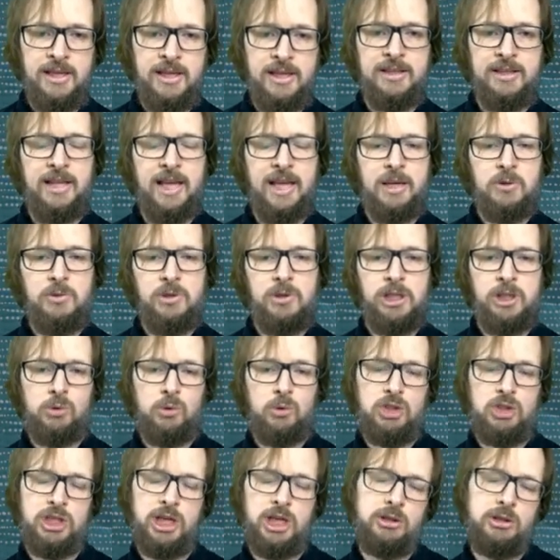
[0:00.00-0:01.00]
Then we need to
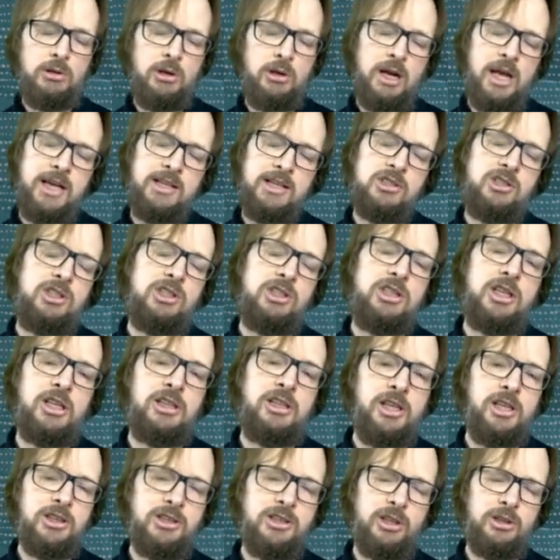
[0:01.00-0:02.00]
check the last
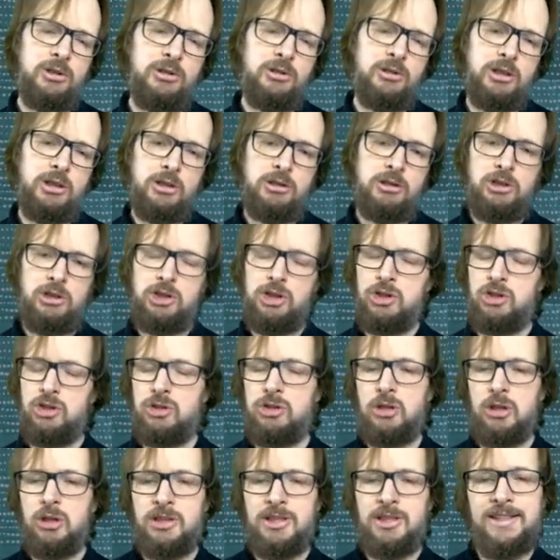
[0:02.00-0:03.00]
GTID executed. This is
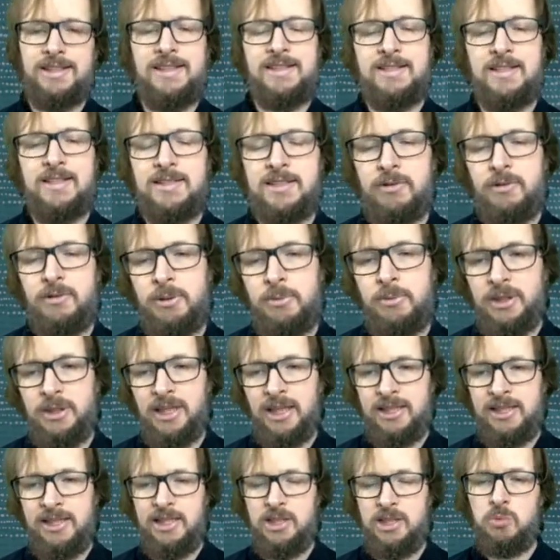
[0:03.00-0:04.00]
not necessary, but
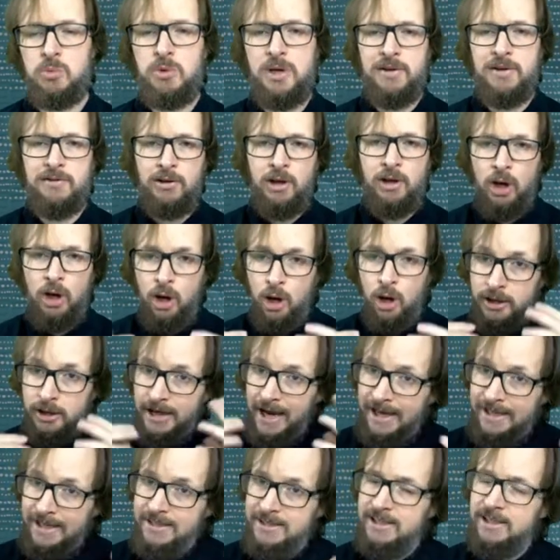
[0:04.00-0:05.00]
at least we have an
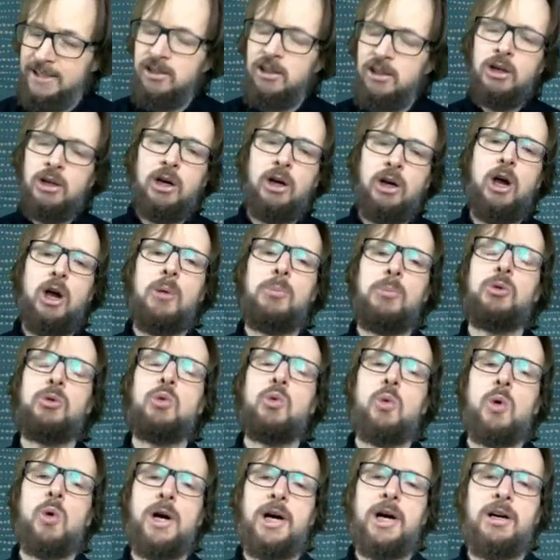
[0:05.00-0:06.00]
ID up to
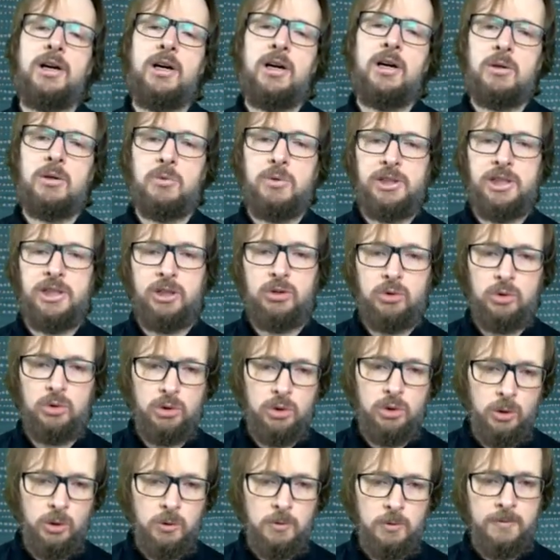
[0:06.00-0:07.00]
where we need to
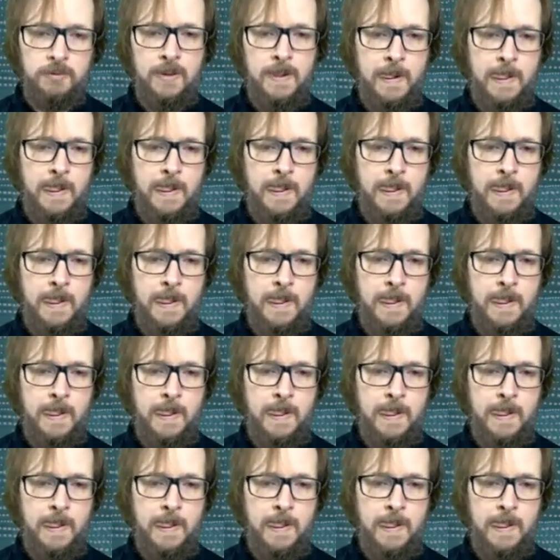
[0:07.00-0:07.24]
go.